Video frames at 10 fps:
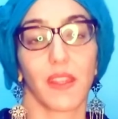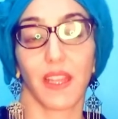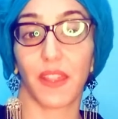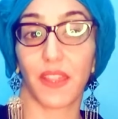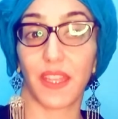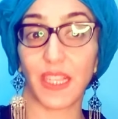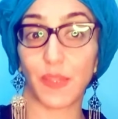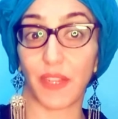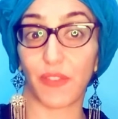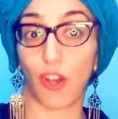The next one I've
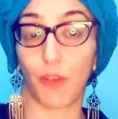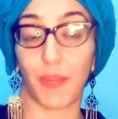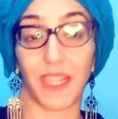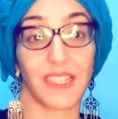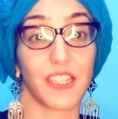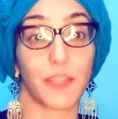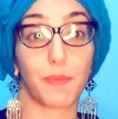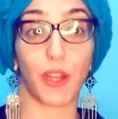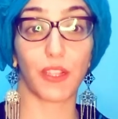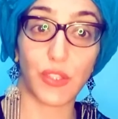got on my list is
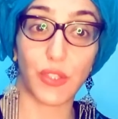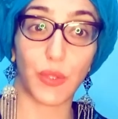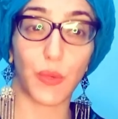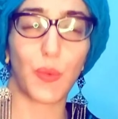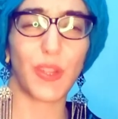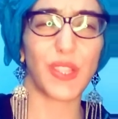podcasts. What's so